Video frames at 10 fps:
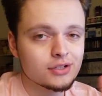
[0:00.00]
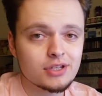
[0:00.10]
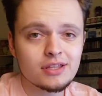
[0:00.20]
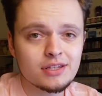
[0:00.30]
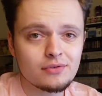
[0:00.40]
So
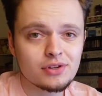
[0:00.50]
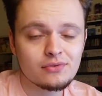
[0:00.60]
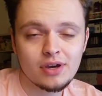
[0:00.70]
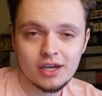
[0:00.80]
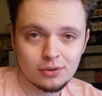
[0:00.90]
that's everything
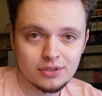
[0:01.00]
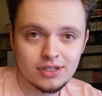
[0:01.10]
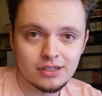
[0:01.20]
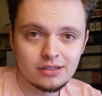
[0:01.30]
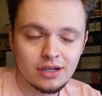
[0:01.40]
for
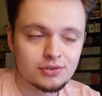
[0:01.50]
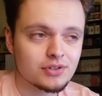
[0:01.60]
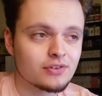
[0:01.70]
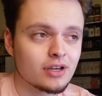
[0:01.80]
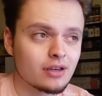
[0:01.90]
AOT. I also
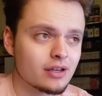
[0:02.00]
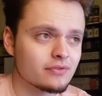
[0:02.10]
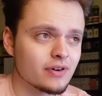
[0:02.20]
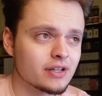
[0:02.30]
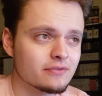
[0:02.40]
kind of
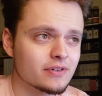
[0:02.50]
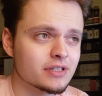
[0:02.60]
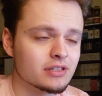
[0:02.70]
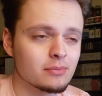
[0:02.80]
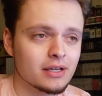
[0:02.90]
find it
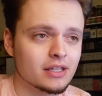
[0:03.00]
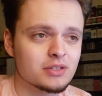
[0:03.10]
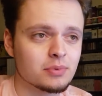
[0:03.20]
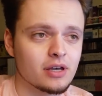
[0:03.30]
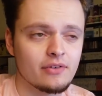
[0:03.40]
fitting that my Let's
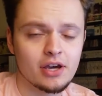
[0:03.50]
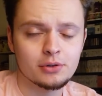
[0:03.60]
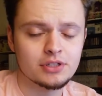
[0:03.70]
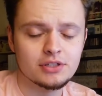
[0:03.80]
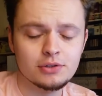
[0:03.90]
Play of
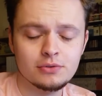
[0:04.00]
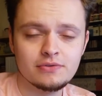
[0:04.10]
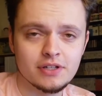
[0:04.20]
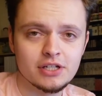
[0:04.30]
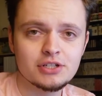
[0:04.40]
AOT 2
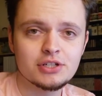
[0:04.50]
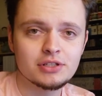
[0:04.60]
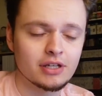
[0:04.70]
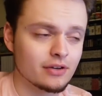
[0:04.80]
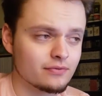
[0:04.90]
finished
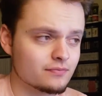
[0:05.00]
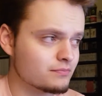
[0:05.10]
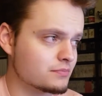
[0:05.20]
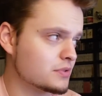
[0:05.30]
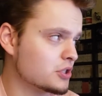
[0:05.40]
like
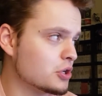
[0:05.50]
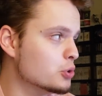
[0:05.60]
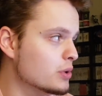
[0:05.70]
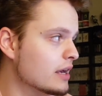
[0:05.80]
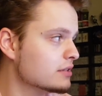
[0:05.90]

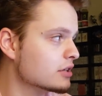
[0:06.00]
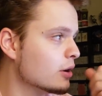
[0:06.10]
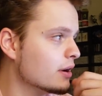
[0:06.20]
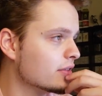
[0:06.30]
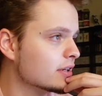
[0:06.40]
2 days
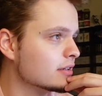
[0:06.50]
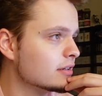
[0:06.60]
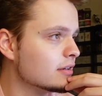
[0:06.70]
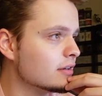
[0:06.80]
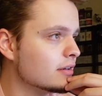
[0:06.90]
ago, I think.
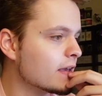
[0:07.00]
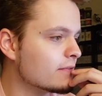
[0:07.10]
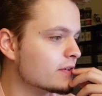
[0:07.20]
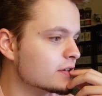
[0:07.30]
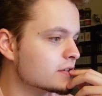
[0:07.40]
Yeah, it
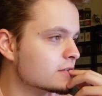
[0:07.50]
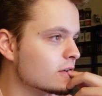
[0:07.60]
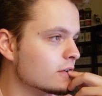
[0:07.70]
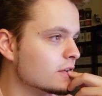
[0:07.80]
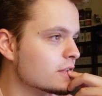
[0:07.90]
finished
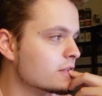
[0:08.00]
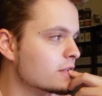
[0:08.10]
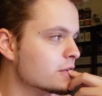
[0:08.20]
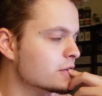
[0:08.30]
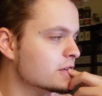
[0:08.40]
on the
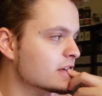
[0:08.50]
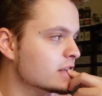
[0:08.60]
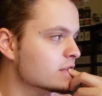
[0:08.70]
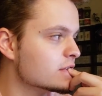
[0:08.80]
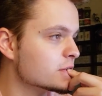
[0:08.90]

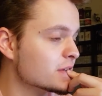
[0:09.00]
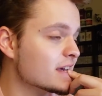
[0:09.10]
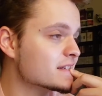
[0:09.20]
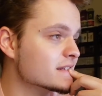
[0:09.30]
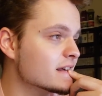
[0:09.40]
13th, so
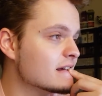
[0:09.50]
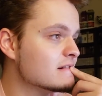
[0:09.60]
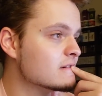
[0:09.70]
yesterday.